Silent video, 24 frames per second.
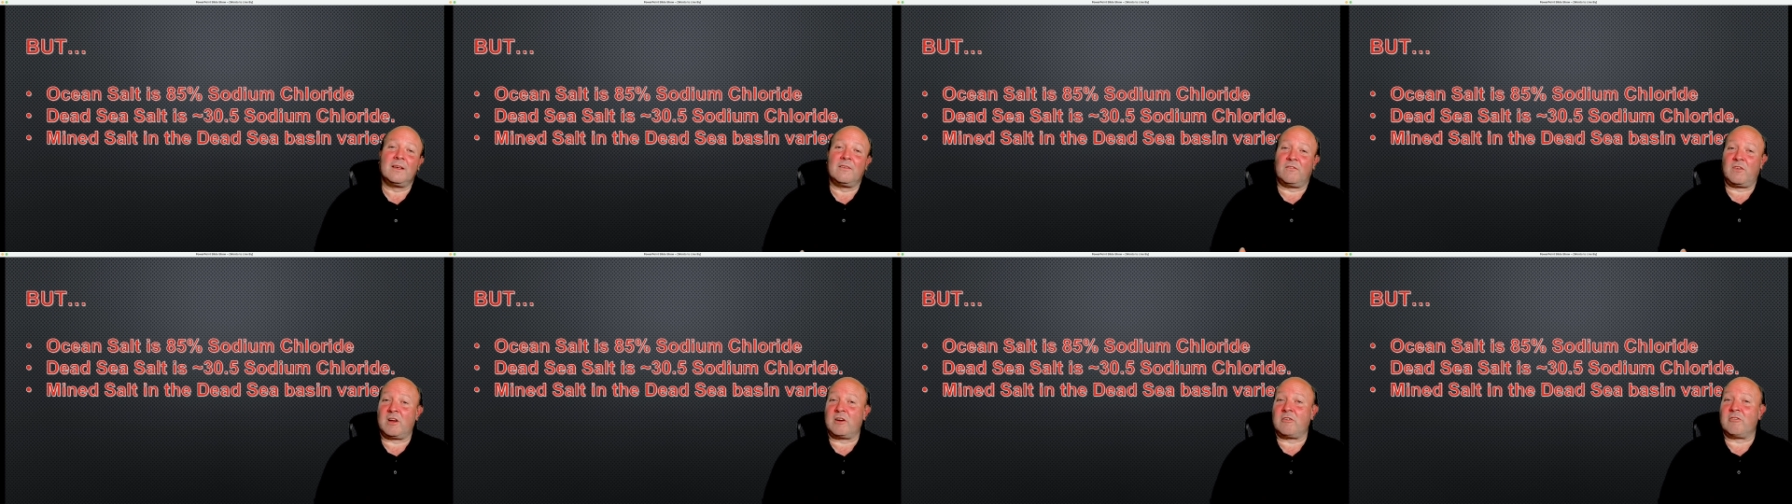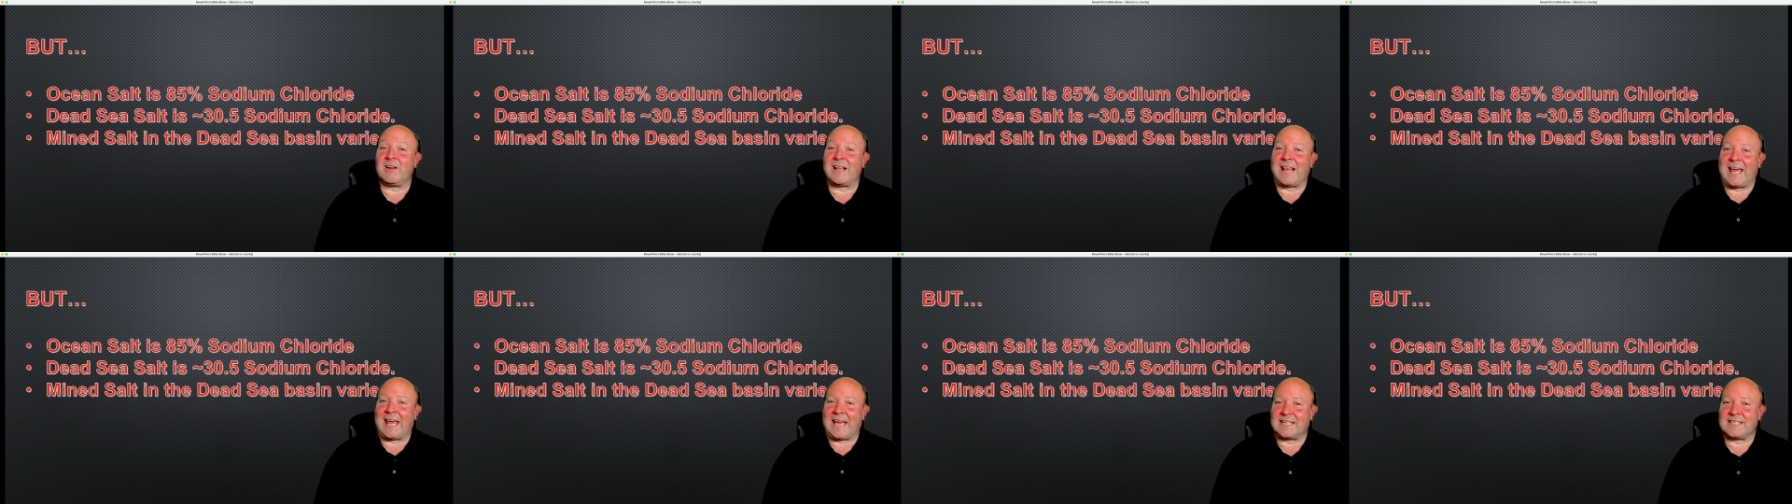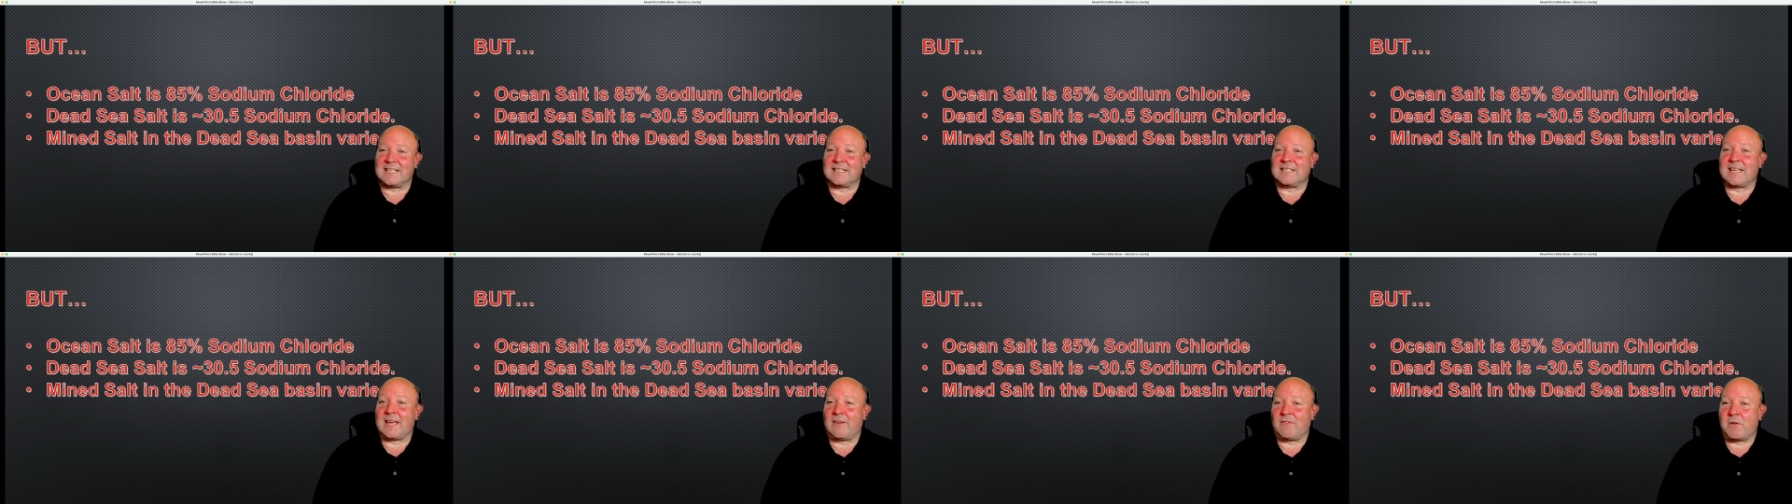Very
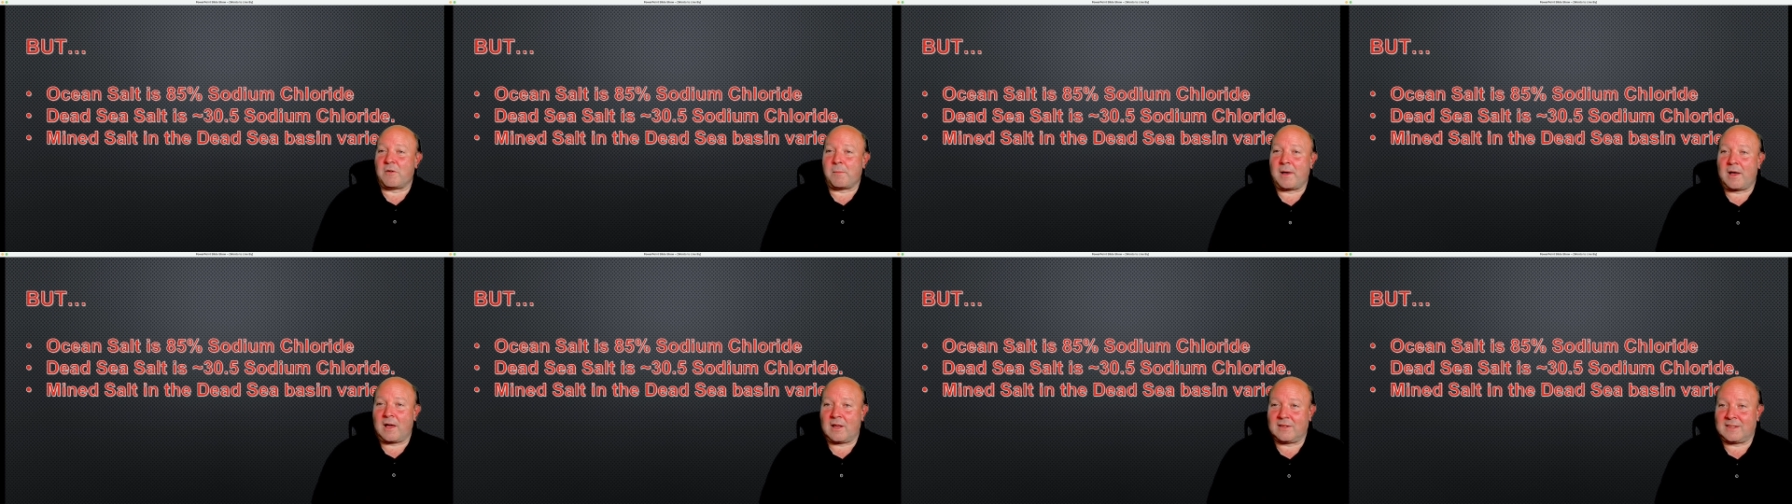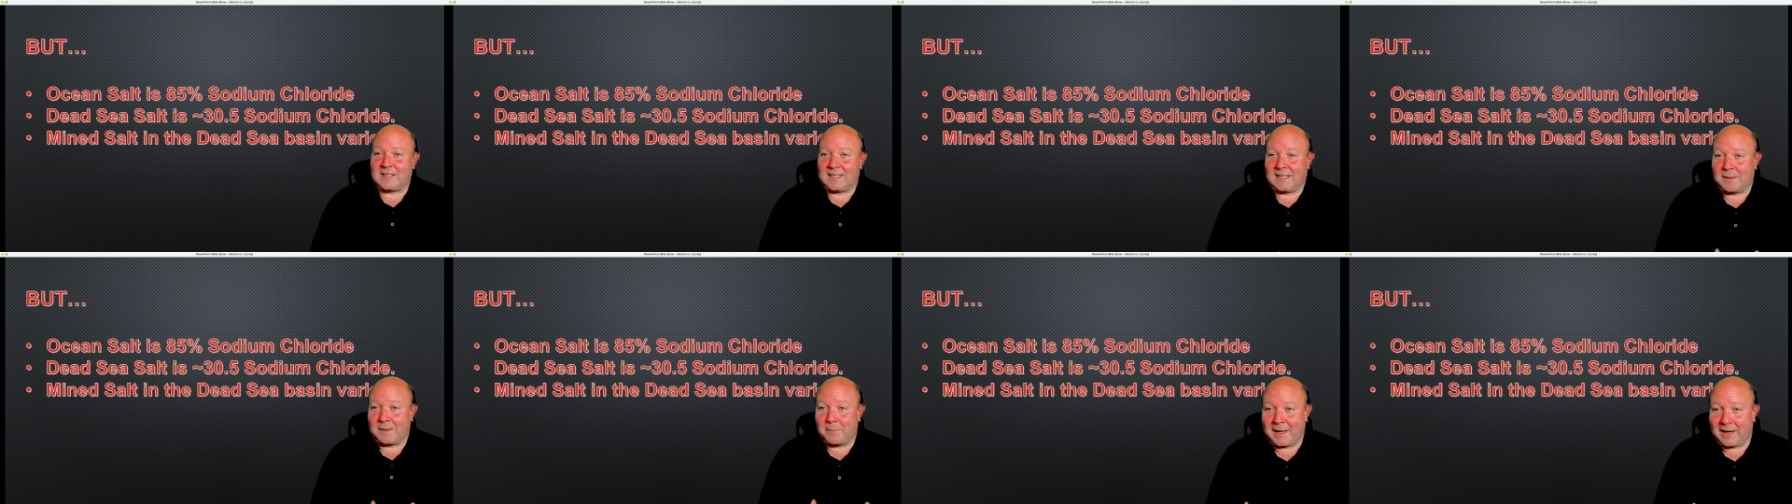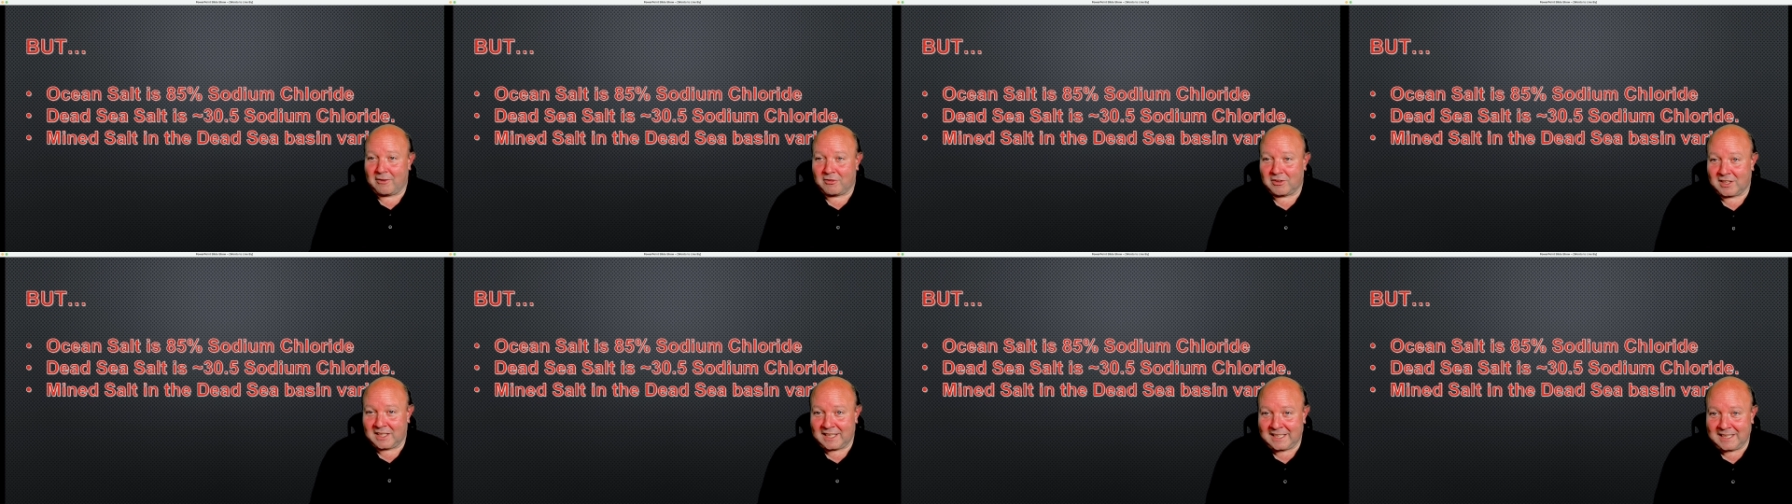relaxing to have a bath in,
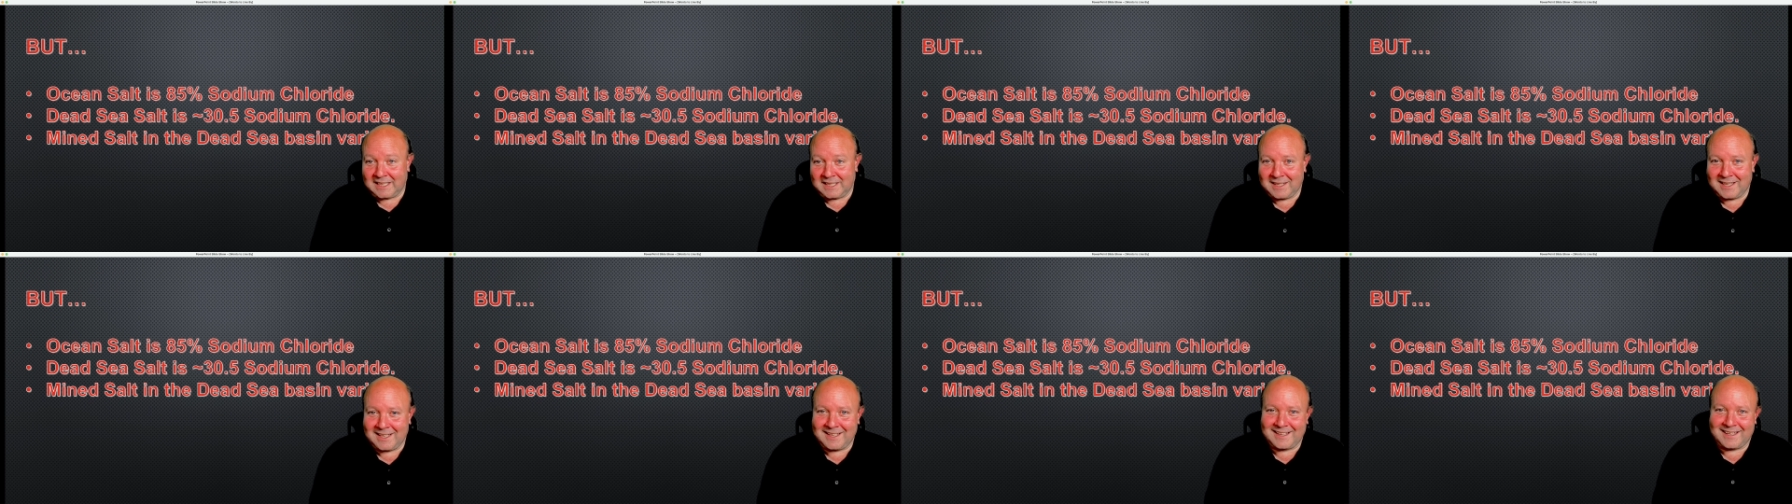apparently.